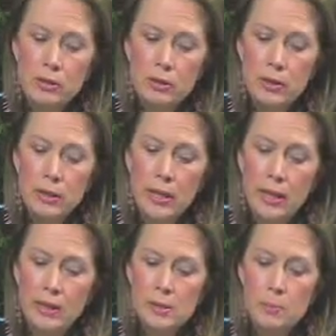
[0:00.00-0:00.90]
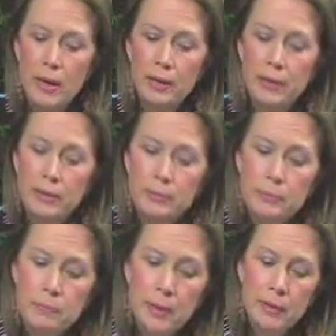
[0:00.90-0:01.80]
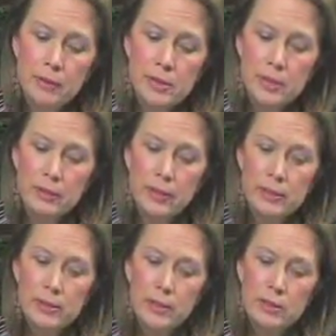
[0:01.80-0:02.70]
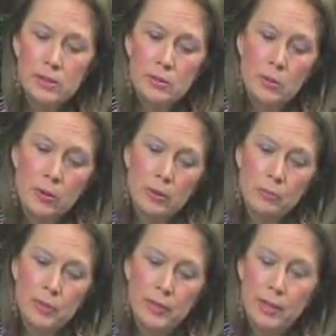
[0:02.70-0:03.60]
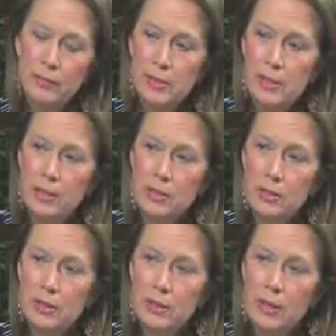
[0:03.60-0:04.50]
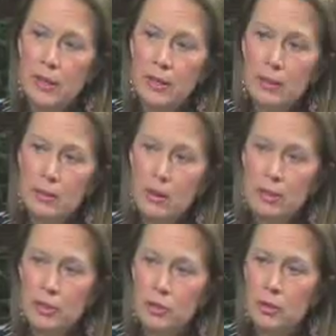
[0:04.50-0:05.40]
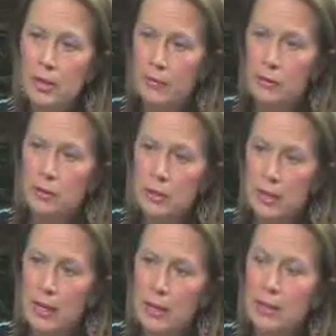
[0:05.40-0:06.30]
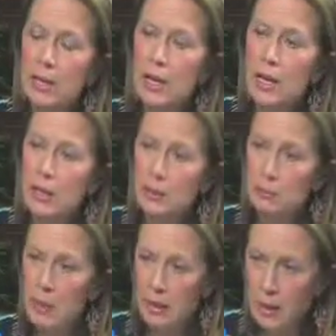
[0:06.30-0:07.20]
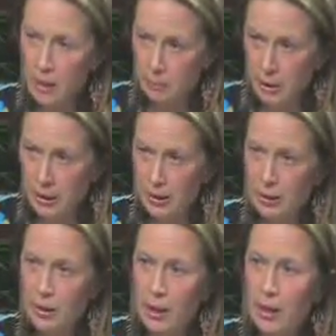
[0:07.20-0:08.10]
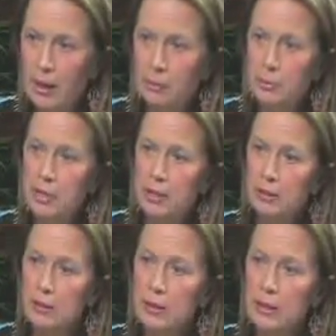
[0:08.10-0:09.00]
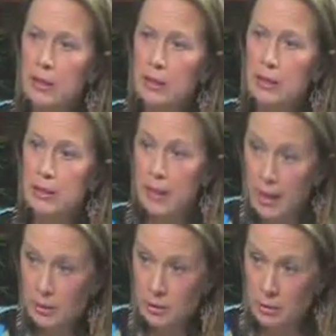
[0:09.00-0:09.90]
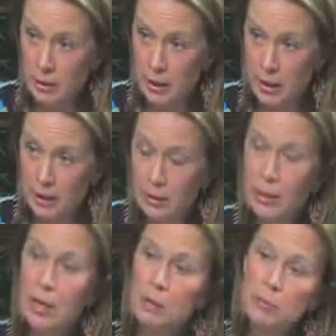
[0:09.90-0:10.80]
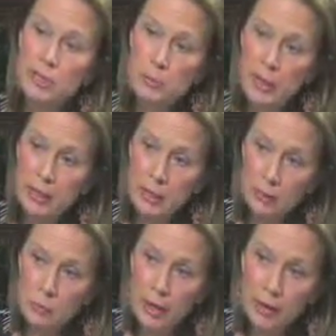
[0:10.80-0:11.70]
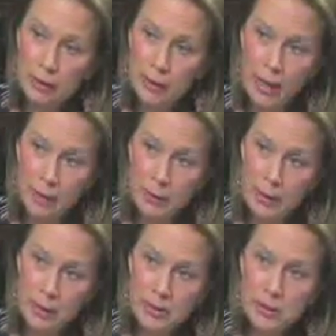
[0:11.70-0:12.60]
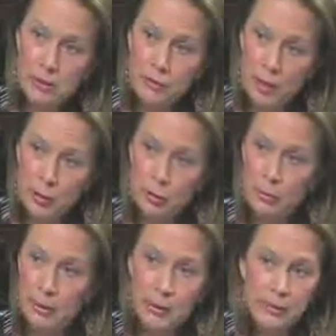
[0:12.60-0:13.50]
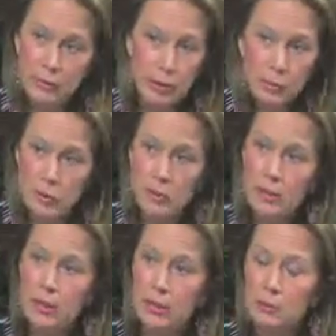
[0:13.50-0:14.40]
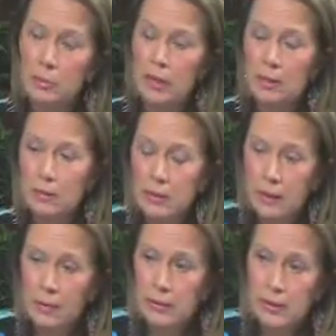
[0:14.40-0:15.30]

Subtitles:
hurricanes by their seriousness or the devastation they cause? Because you can have a hurricane that may not be a particularly intense hurricane, but depending on where and how it hits and the vulnerability of the community, it can be utterly devastating.